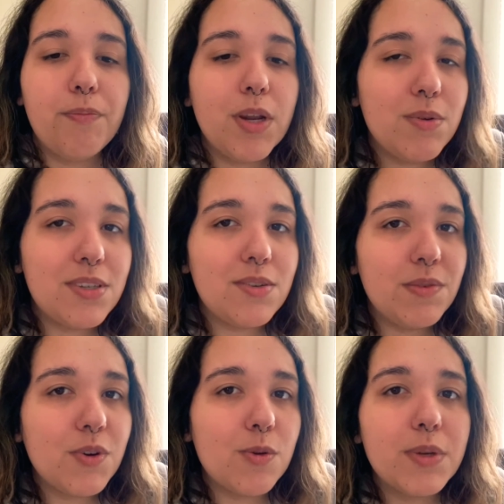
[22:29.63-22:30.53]
It was still
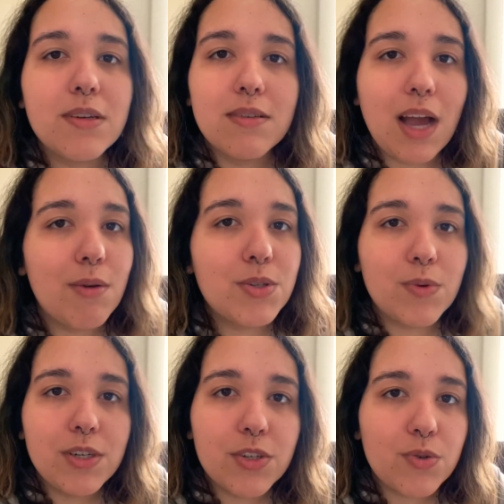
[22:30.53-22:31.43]
difficult because I was
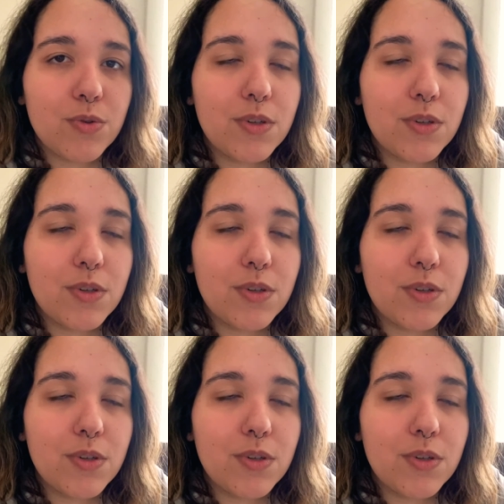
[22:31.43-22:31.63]
going to school.